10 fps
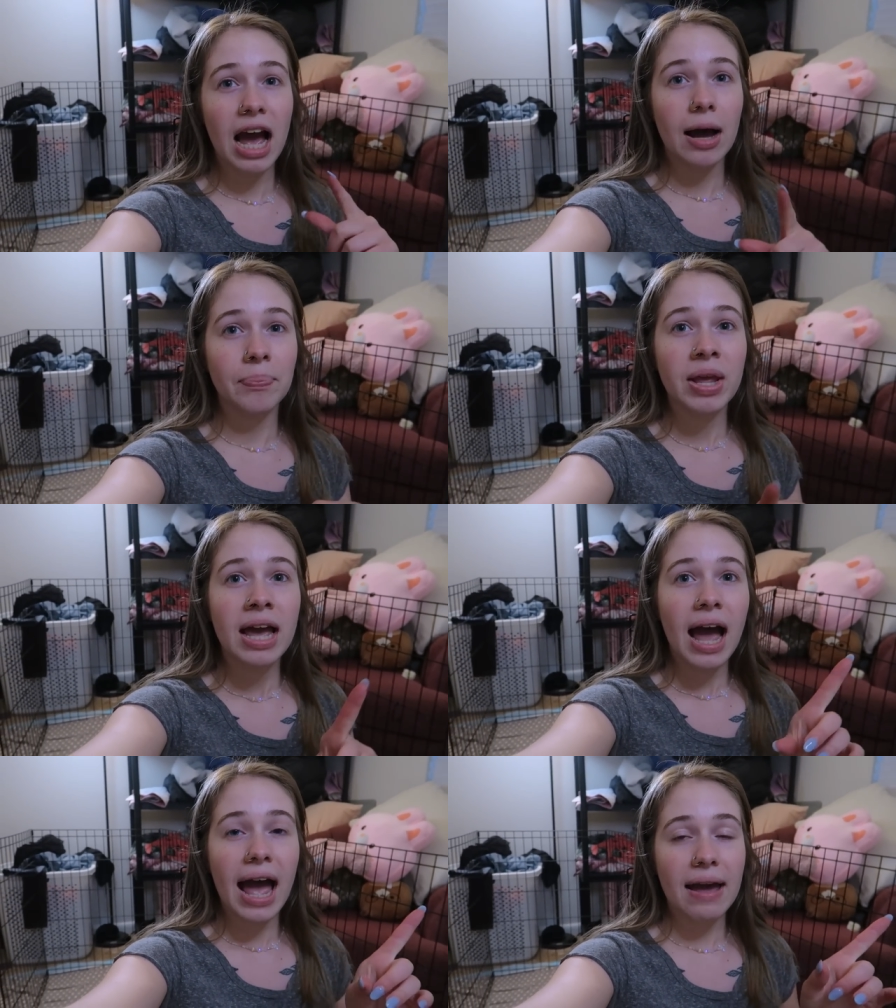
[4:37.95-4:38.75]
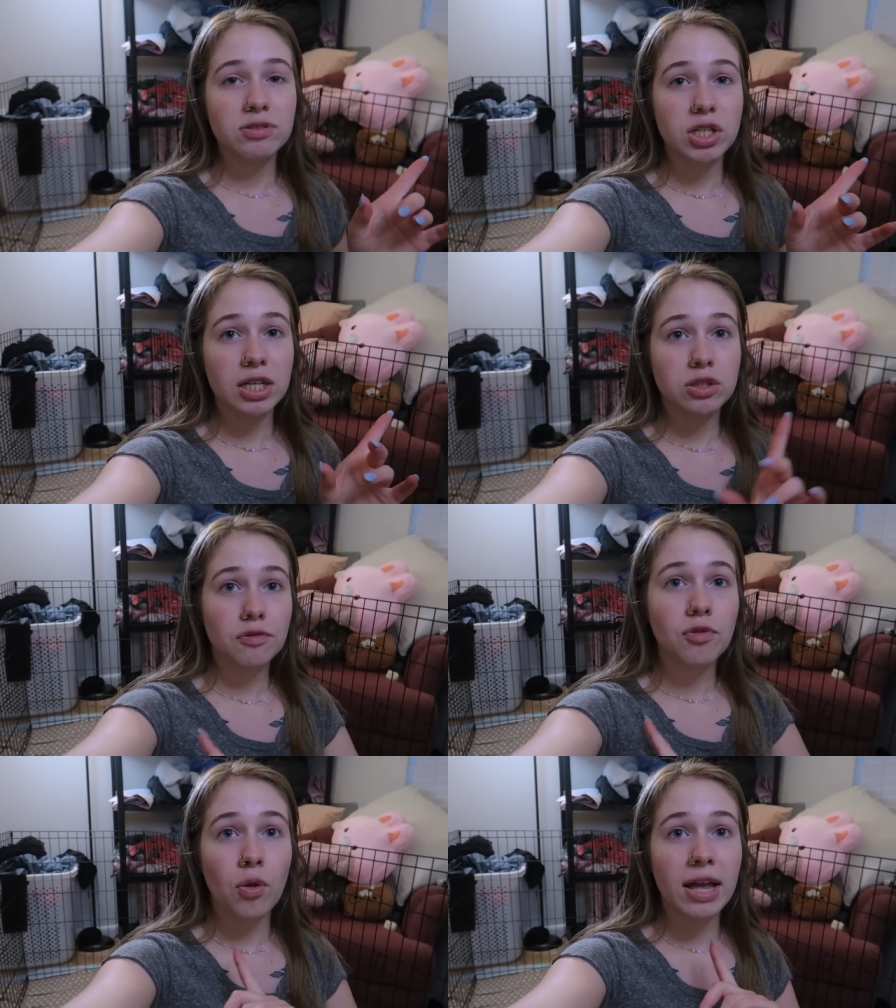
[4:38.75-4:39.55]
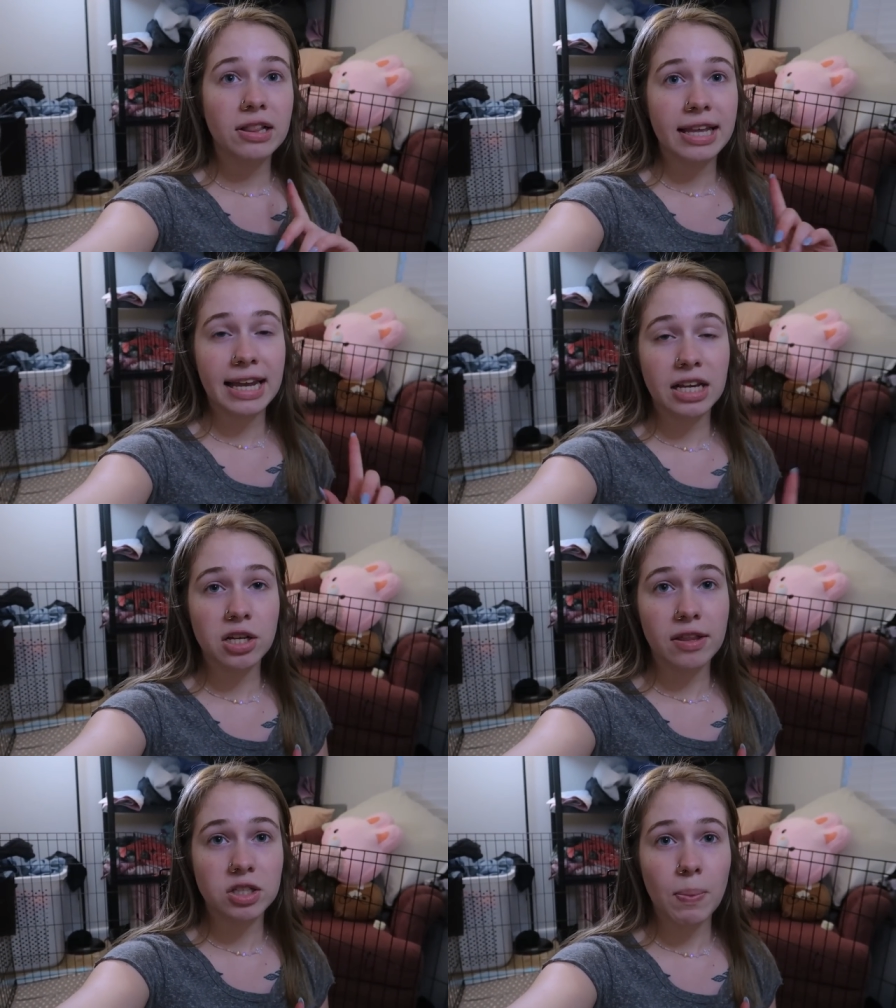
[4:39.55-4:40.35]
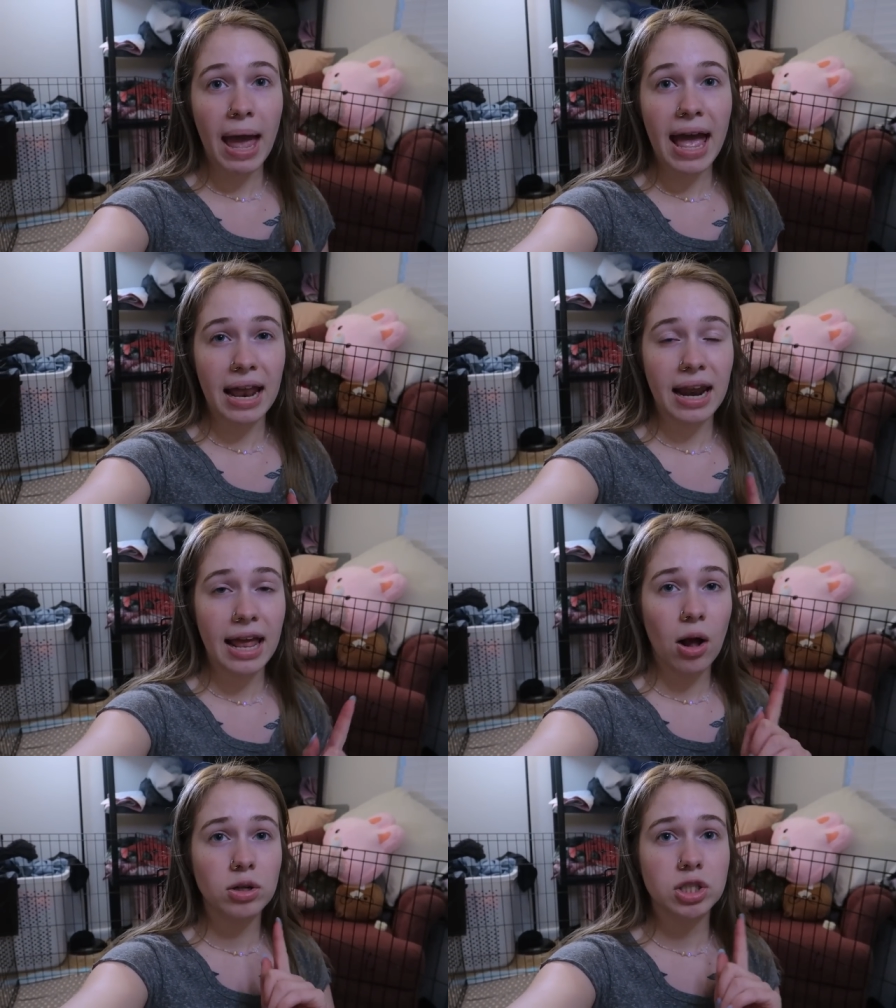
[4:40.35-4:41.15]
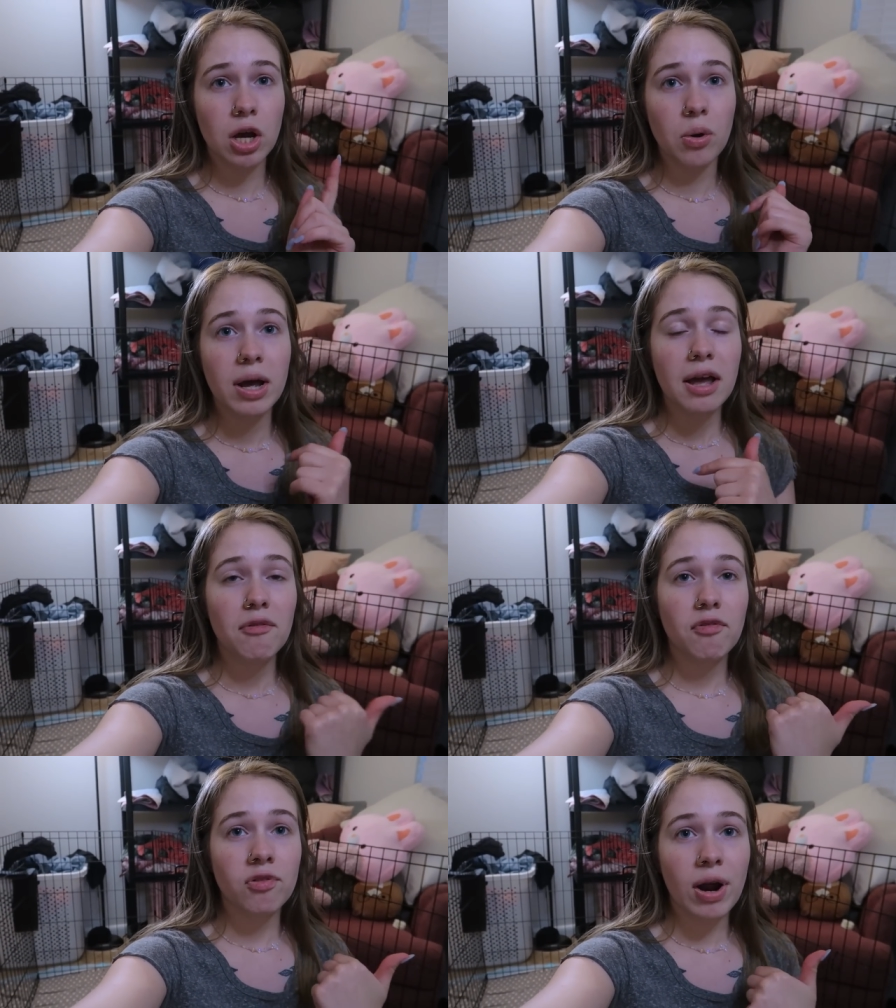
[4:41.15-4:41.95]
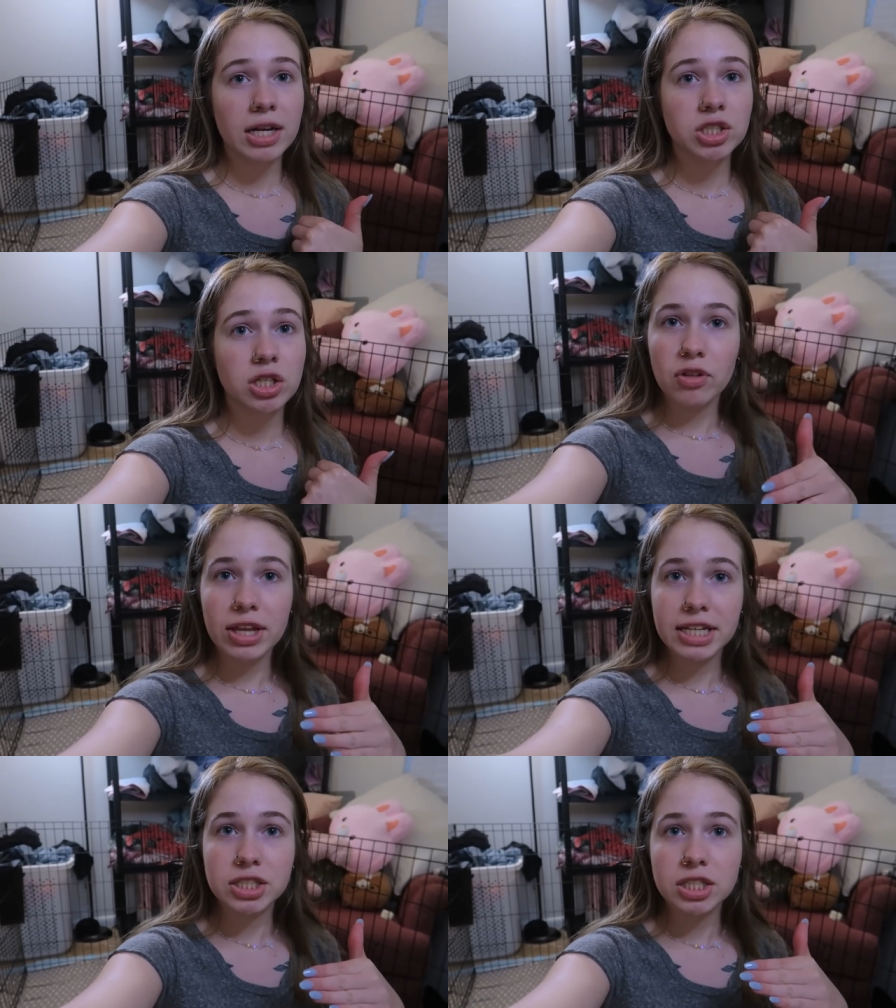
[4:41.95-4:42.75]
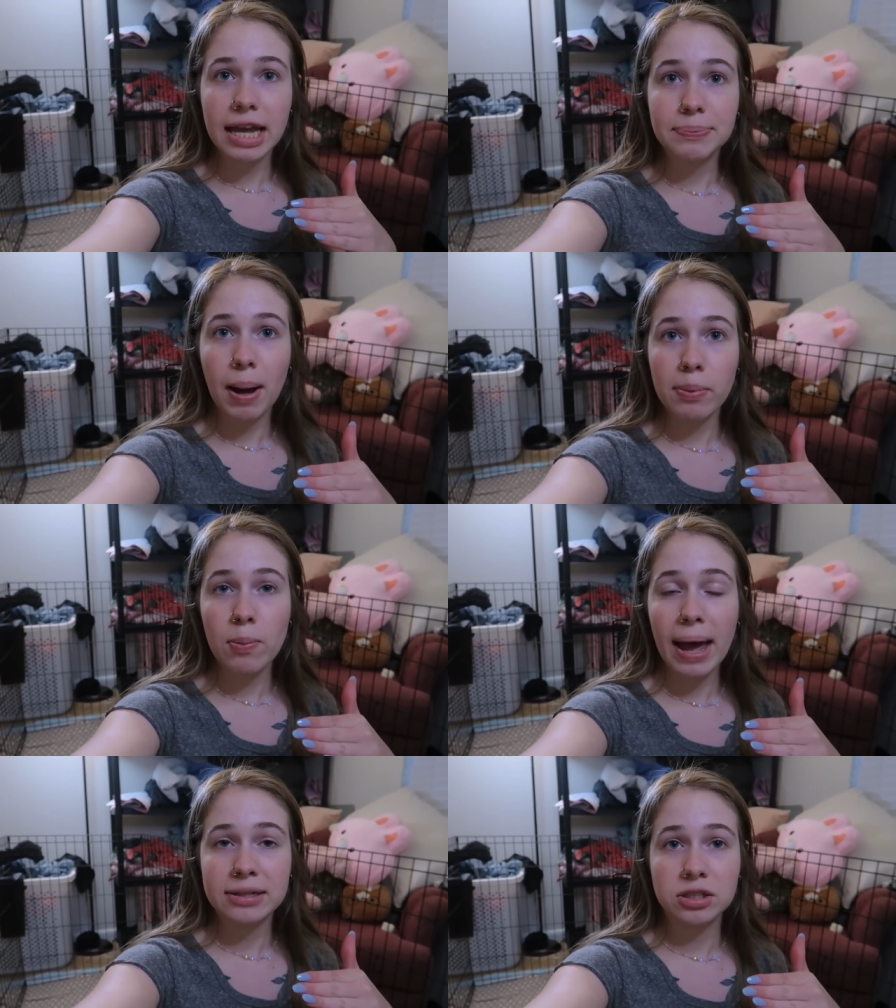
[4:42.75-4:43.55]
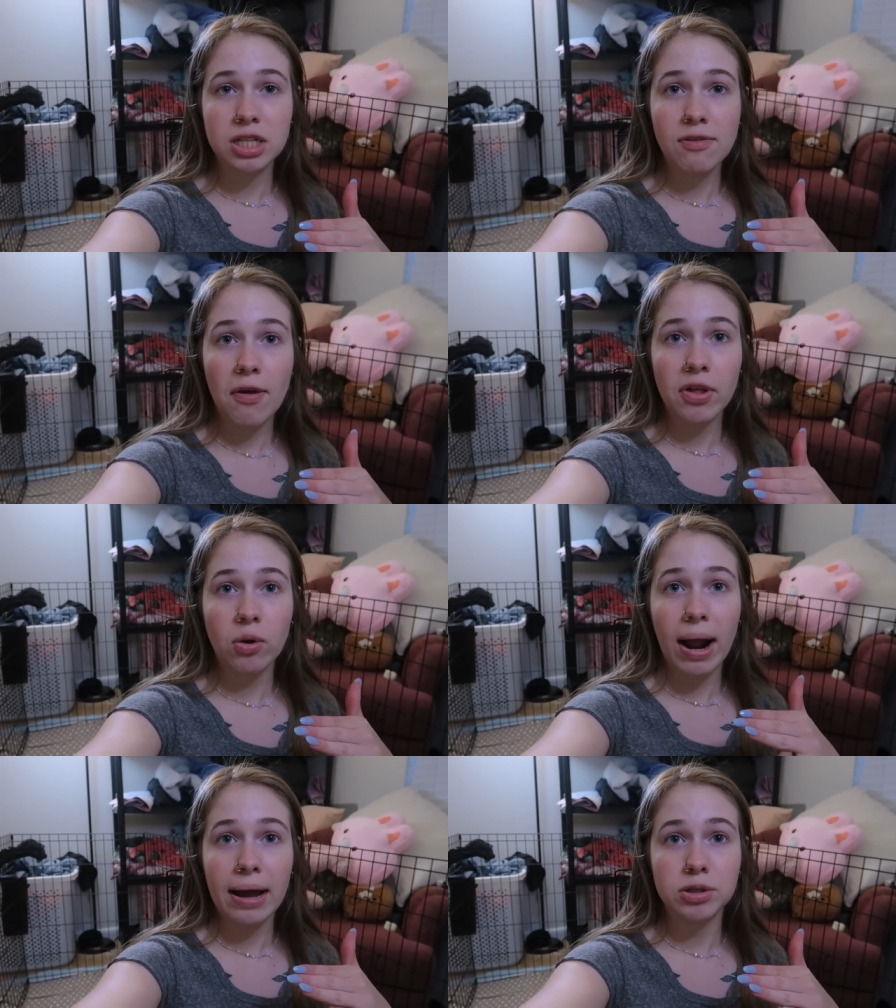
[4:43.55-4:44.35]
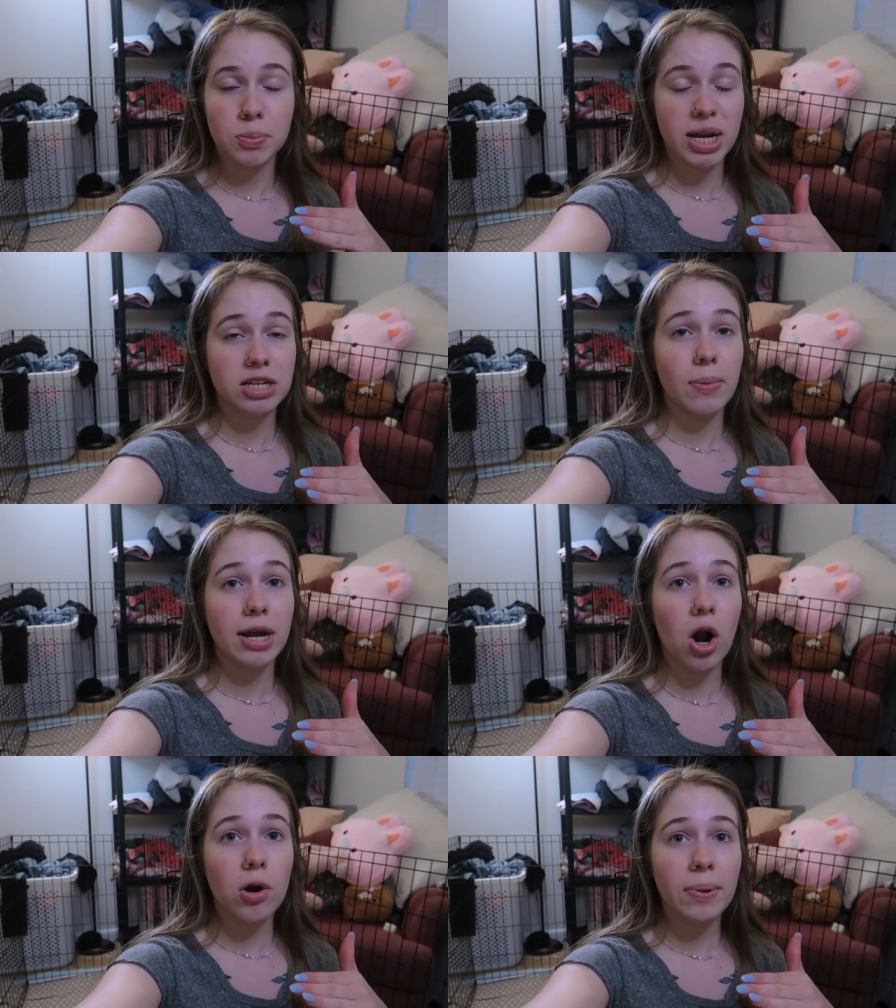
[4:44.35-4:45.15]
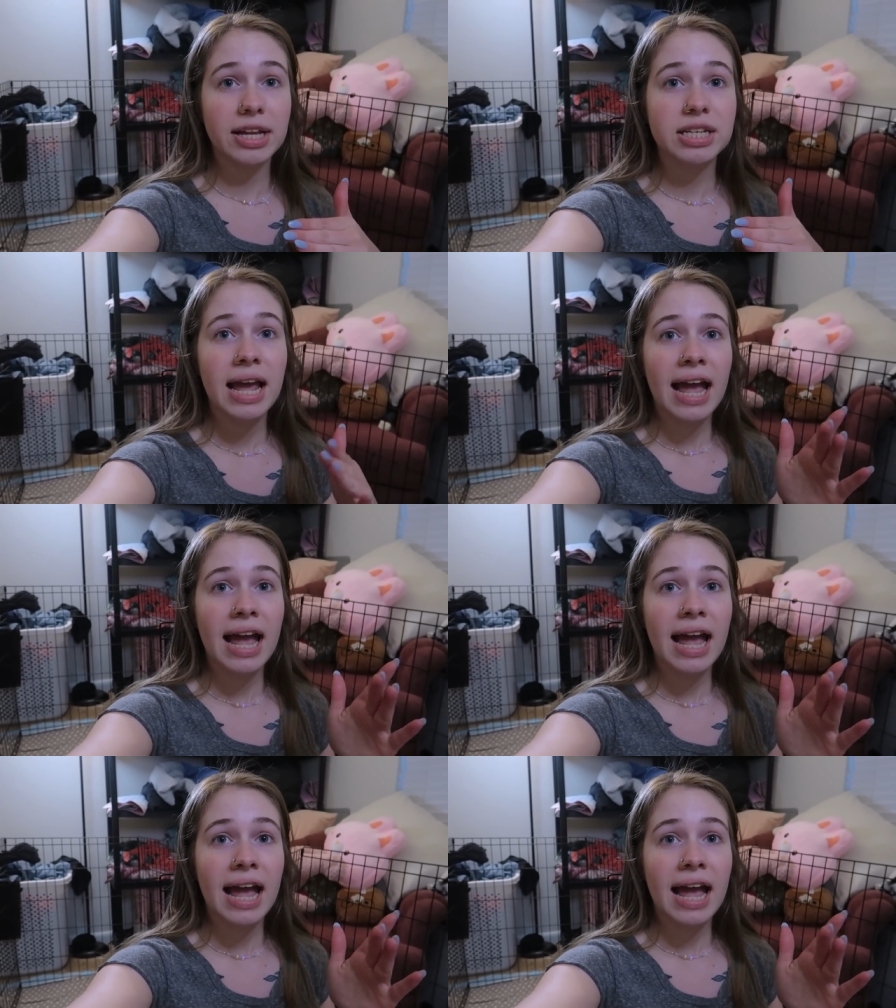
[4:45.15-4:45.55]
Um, I have just fully cleaned this pen and also fresh fleece and puppy pads and stuff on the ground to protect my carpet.